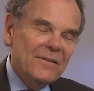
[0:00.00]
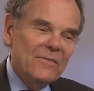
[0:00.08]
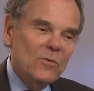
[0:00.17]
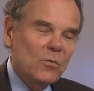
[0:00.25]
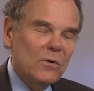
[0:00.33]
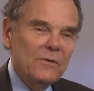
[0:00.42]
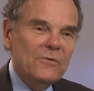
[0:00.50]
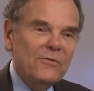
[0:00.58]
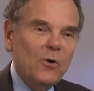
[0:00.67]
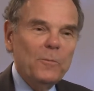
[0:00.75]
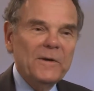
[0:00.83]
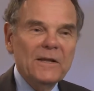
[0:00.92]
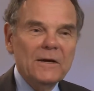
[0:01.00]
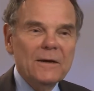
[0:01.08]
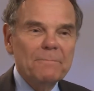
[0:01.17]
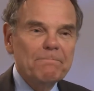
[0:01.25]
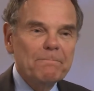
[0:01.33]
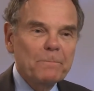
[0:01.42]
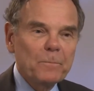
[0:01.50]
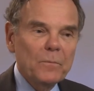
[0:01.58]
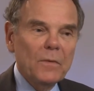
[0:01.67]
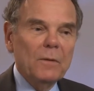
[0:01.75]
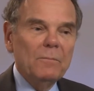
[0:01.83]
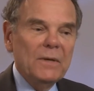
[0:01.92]
The world is opening up
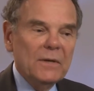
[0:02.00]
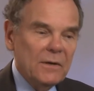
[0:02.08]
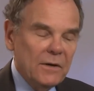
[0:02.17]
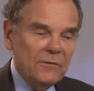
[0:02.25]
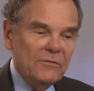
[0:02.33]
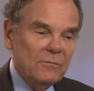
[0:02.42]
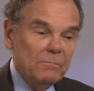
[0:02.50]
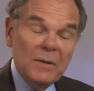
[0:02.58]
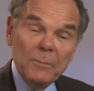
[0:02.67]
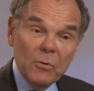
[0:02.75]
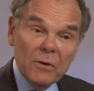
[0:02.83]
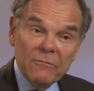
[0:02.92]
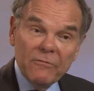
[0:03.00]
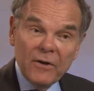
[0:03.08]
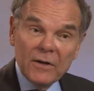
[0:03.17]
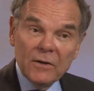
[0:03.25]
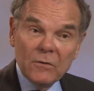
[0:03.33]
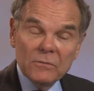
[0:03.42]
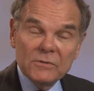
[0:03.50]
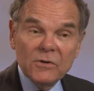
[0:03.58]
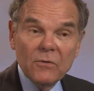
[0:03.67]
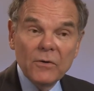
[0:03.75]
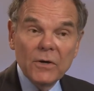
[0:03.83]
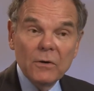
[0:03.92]
because people can find out what's
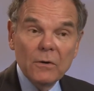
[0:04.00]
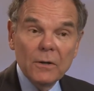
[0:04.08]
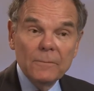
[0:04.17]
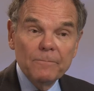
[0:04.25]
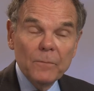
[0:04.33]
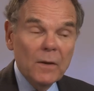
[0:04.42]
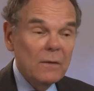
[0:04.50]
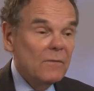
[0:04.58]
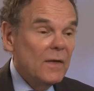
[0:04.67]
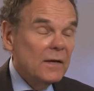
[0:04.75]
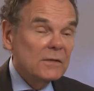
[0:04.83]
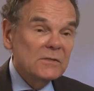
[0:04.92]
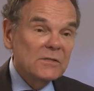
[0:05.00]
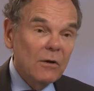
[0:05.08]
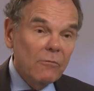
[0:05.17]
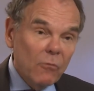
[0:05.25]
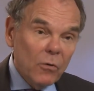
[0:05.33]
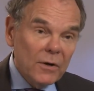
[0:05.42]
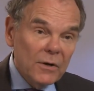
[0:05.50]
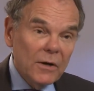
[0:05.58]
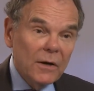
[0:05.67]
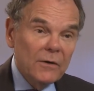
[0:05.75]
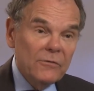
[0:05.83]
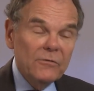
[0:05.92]
going on. They can
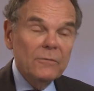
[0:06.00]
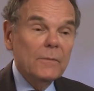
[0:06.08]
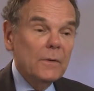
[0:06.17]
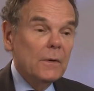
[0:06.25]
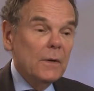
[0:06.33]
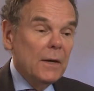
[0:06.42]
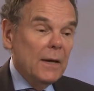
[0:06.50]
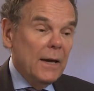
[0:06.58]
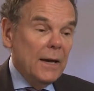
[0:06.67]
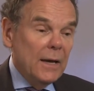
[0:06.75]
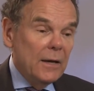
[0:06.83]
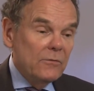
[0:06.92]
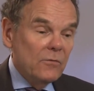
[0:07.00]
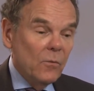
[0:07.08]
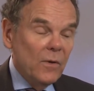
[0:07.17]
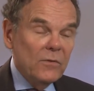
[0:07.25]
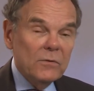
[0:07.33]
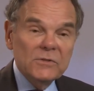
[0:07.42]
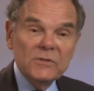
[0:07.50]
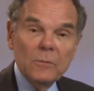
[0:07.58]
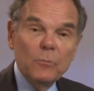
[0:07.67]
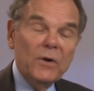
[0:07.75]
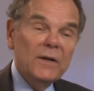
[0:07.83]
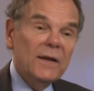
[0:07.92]
self-organize. And whether it's to
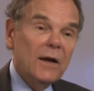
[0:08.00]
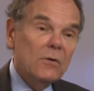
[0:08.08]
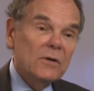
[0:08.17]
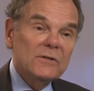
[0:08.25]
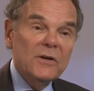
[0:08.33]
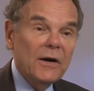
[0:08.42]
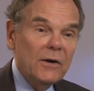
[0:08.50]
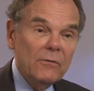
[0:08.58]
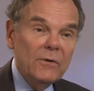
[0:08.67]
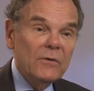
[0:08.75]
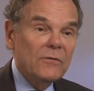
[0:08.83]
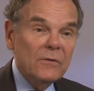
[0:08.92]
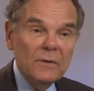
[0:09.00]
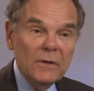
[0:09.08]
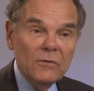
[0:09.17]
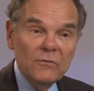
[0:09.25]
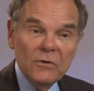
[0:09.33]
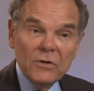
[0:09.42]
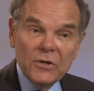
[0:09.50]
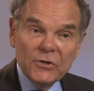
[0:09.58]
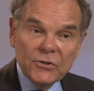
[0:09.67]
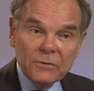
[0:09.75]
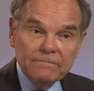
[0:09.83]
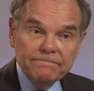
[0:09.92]
bring down a tyrant in
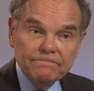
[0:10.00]
Tunisia